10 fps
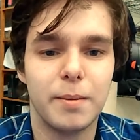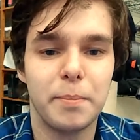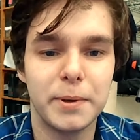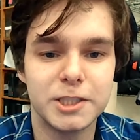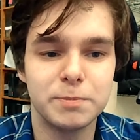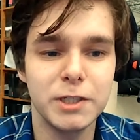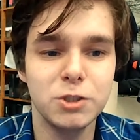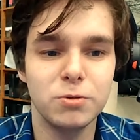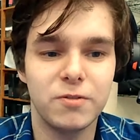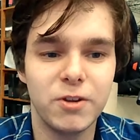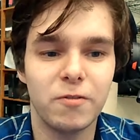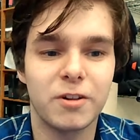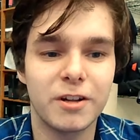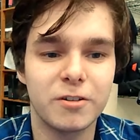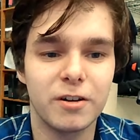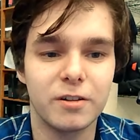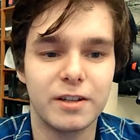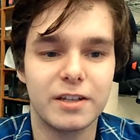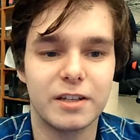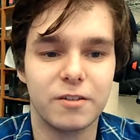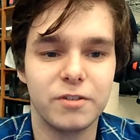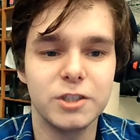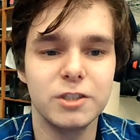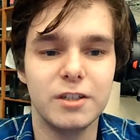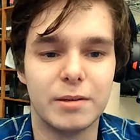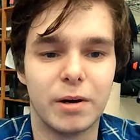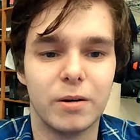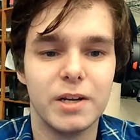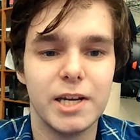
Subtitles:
But especially if you have clicked on a link in the phishing email,